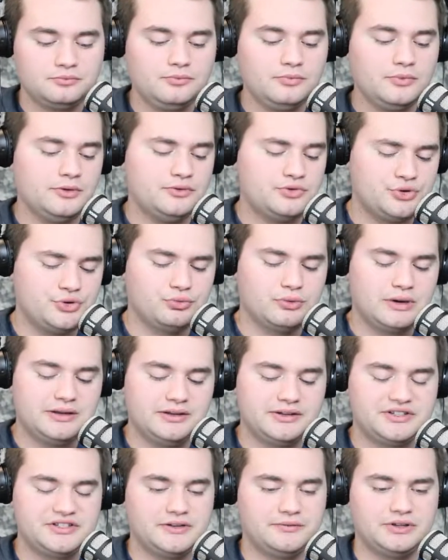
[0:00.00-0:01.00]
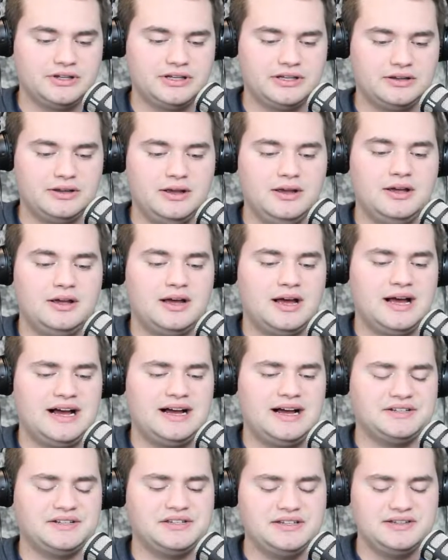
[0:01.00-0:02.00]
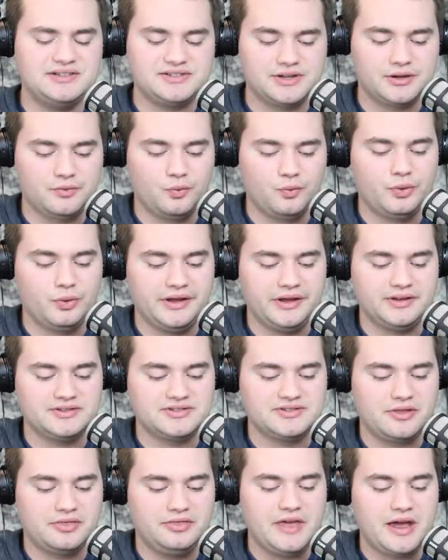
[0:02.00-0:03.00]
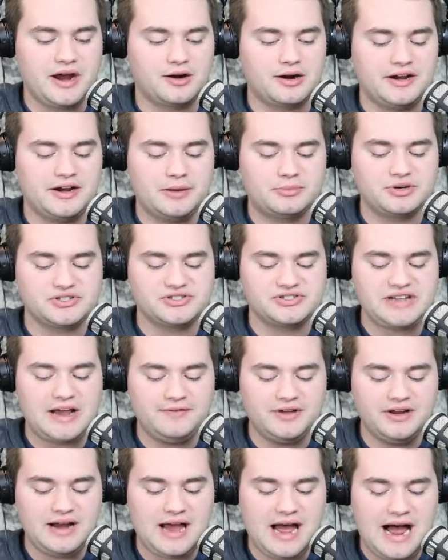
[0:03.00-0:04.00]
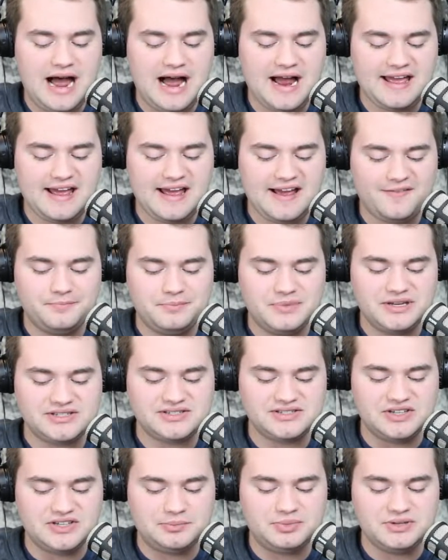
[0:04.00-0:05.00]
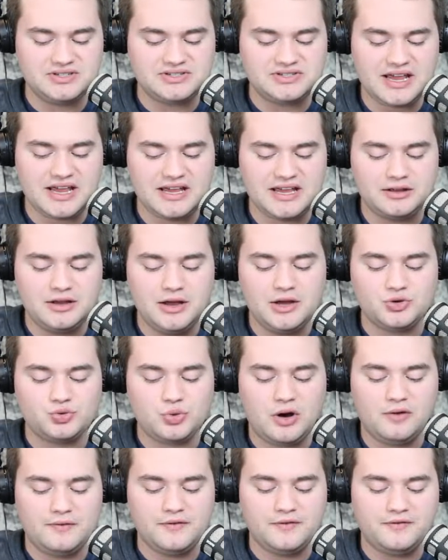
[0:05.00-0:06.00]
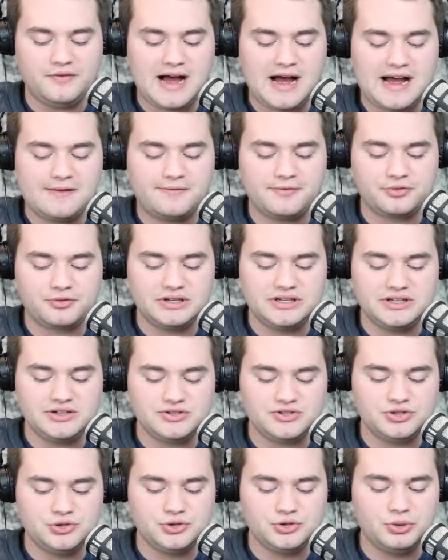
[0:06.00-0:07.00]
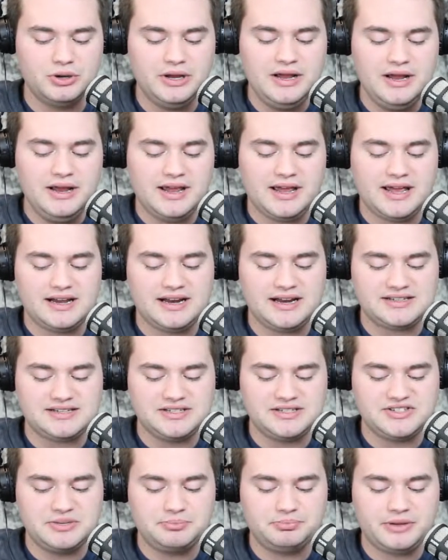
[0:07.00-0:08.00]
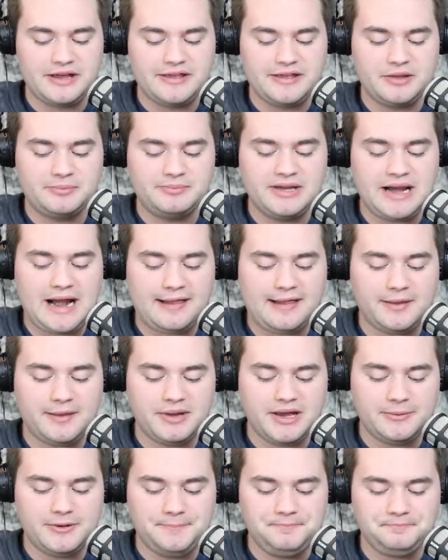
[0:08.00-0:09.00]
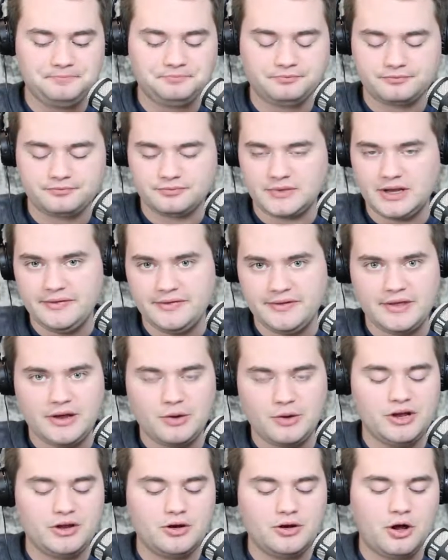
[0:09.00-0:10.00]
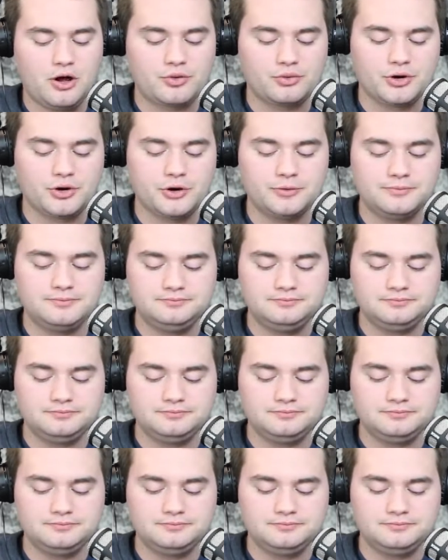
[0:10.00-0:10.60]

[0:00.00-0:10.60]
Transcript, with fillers: two relatively uh, decent wins there. At number seven, I have Mississippi State, 12 and 5, 3 and 2 in SEC play. They beat Alabama, and then they went on the road